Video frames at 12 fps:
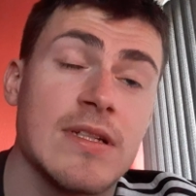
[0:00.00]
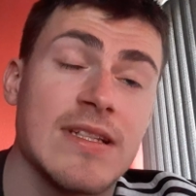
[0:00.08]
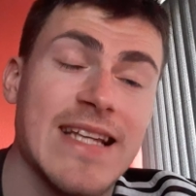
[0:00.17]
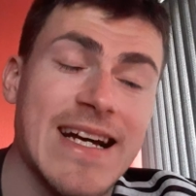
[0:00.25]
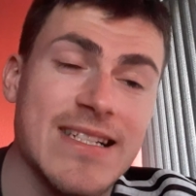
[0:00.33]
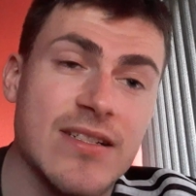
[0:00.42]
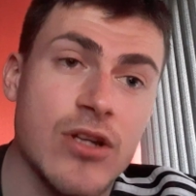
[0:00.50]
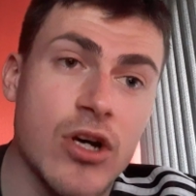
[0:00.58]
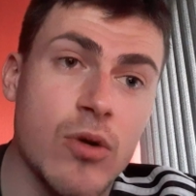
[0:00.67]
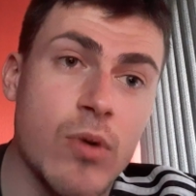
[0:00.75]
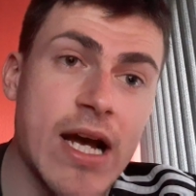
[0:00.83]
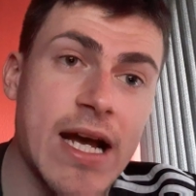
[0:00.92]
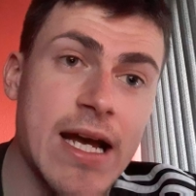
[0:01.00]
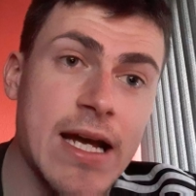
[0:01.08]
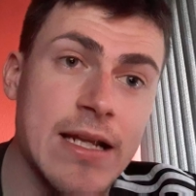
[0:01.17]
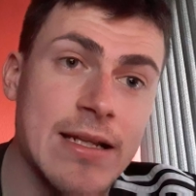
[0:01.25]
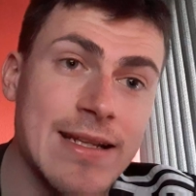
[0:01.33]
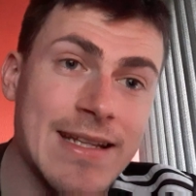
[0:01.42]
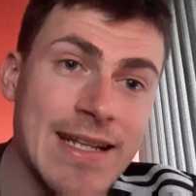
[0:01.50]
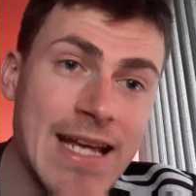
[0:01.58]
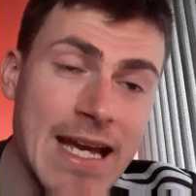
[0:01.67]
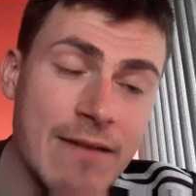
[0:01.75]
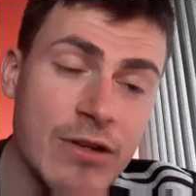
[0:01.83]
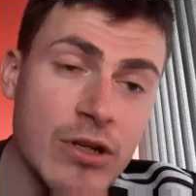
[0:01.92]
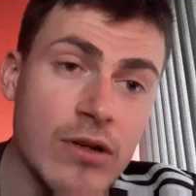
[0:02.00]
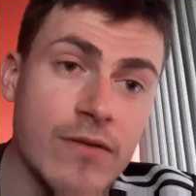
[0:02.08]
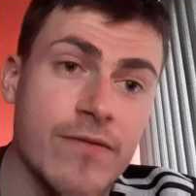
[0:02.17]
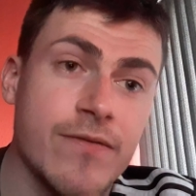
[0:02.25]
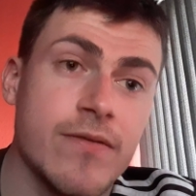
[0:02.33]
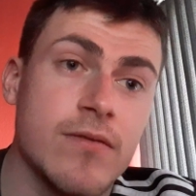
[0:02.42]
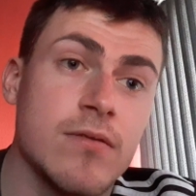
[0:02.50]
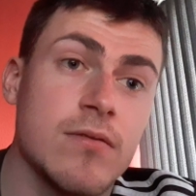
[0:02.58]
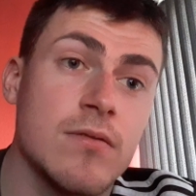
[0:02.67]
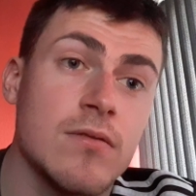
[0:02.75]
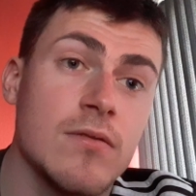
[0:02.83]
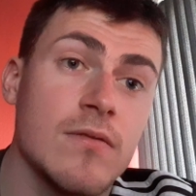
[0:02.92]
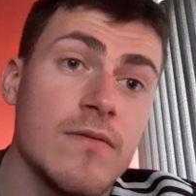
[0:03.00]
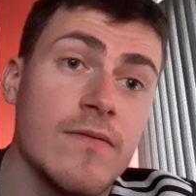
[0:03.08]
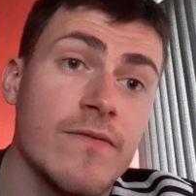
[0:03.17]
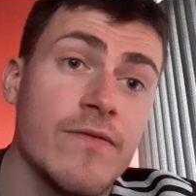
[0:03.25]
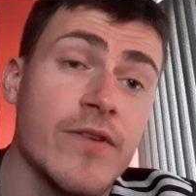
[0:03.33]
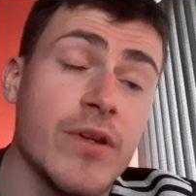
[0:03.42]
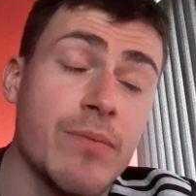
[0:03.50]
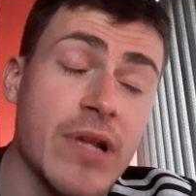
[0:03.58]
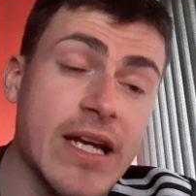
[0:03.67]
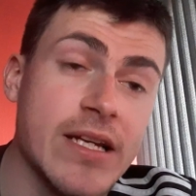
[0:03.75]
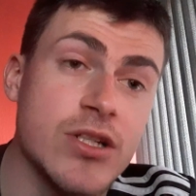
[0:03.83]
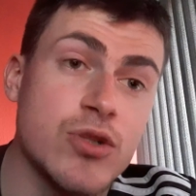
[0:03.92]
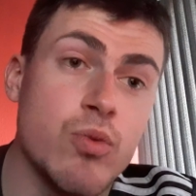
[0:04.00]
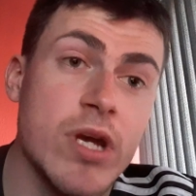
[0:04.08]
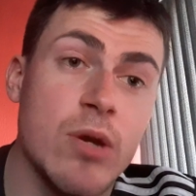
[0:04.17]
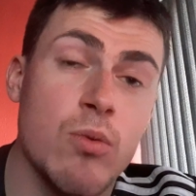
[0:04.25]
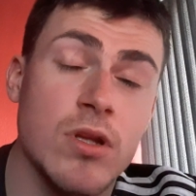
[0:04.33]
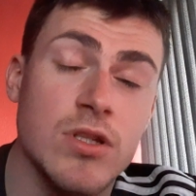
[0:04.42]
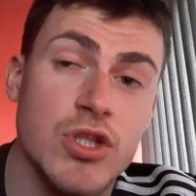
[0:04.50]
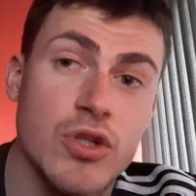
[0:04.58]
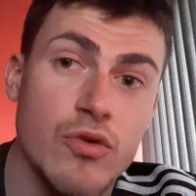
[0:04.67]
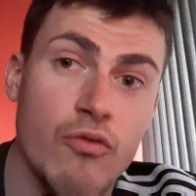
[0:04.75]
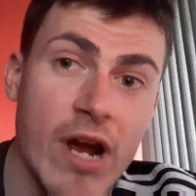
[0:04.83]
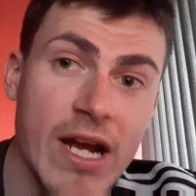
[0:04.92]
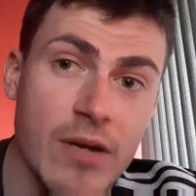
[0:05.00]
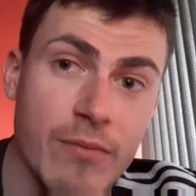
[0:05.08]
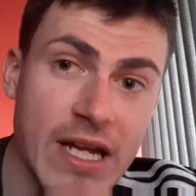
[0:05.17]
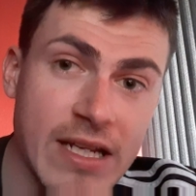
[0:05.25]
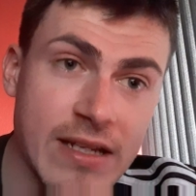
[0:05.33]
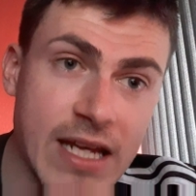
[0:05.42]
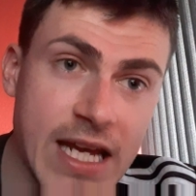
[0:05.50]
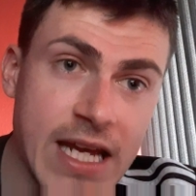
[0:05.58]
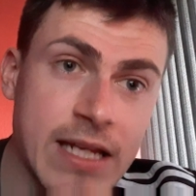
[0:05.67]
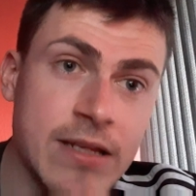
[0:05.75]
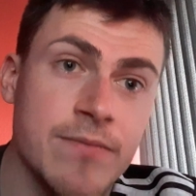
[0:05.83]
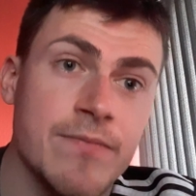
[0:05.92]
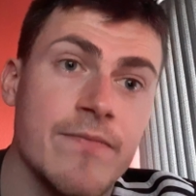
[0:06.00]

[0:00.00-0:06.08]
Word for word: That's nowhere near enough for the players we want to recommend in.